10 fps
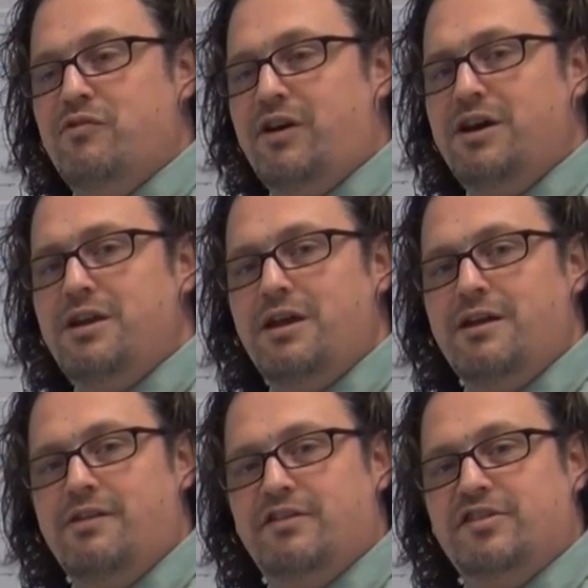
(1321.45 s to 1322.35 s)
on.
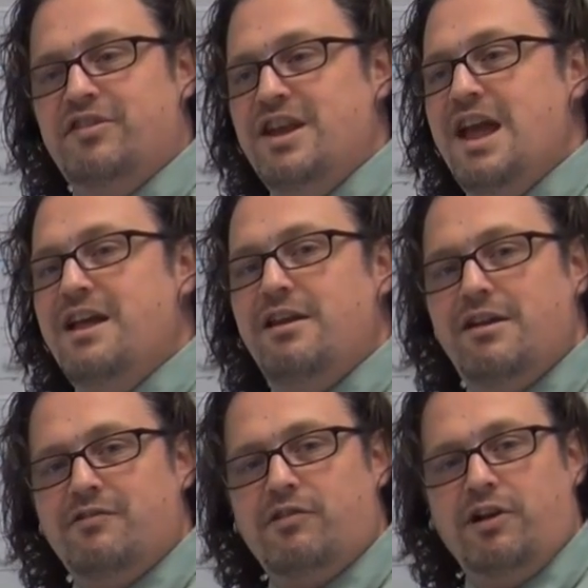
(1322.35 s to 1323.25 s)
This is the end
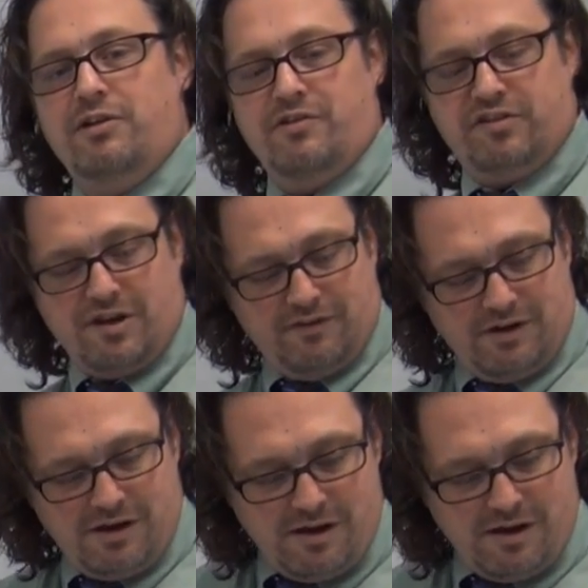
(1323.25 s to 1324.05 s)
of cranial nerve 7.